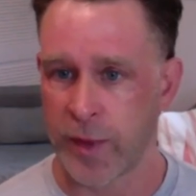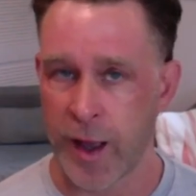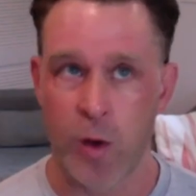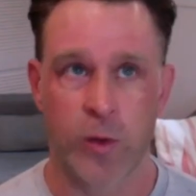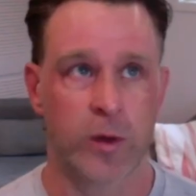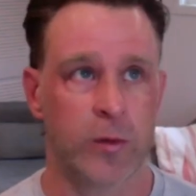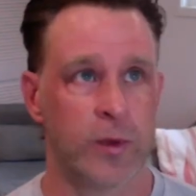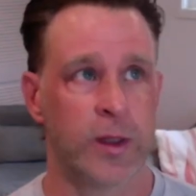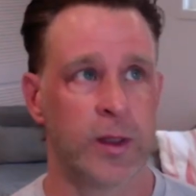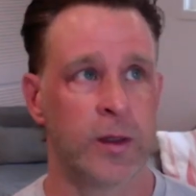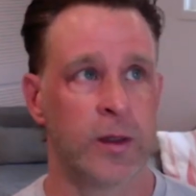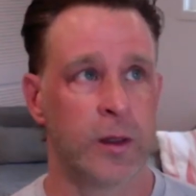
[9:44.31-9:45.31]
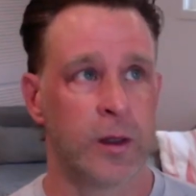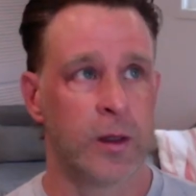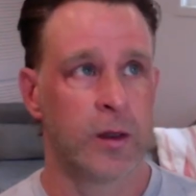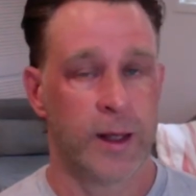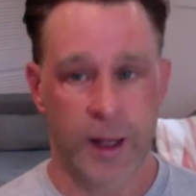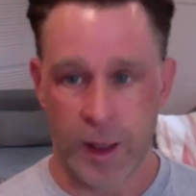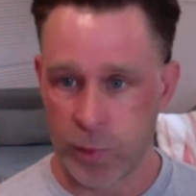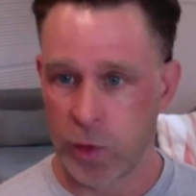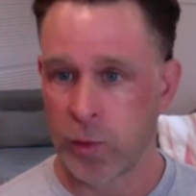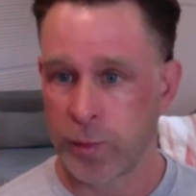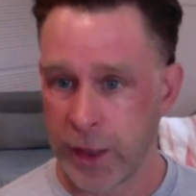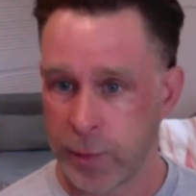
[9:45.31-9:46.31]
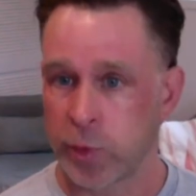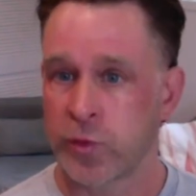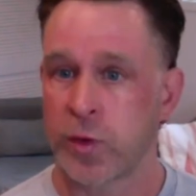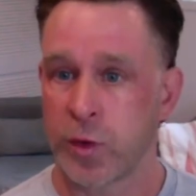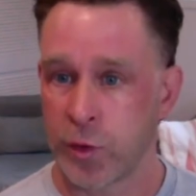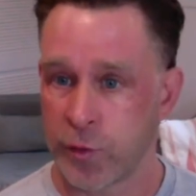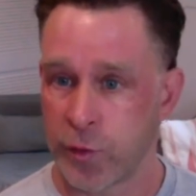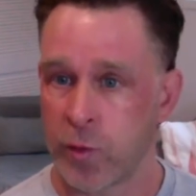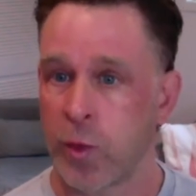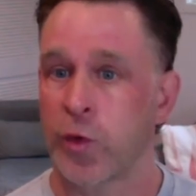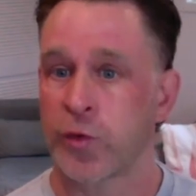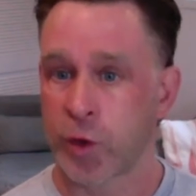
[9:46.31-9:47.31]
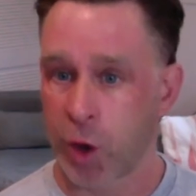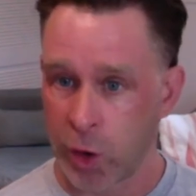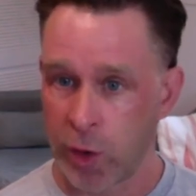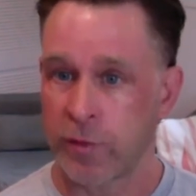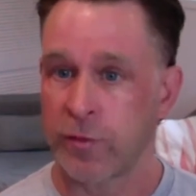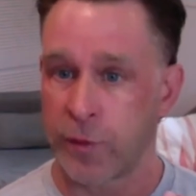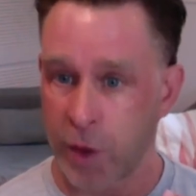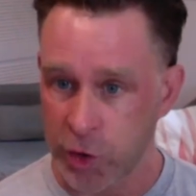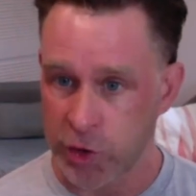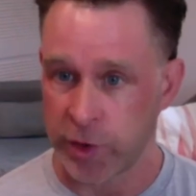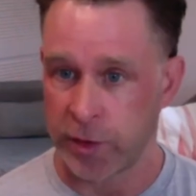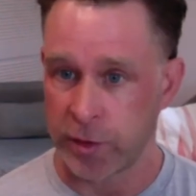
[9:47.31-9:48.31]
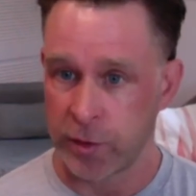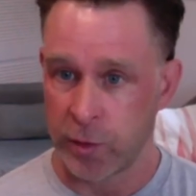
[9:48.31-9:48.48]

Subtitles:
How can we enable people to use the most current version